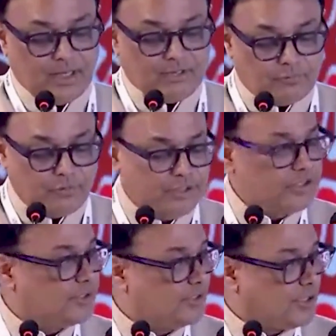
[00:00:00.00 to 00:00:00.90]
and four
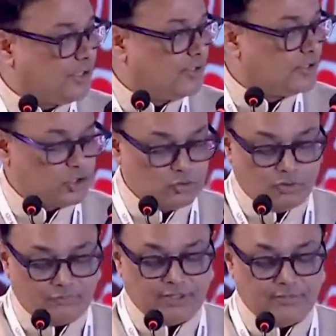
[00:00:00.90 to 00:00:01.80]
digital channels,
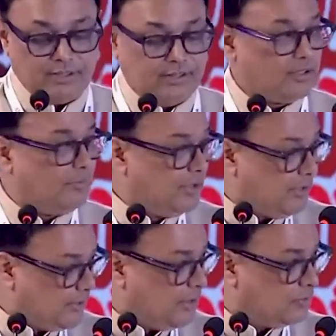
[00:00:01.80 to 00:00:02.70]
two of them in Tamil
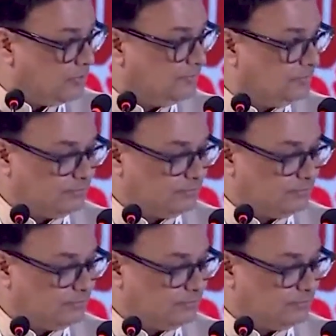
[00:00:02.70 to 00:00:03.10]
and Telugu.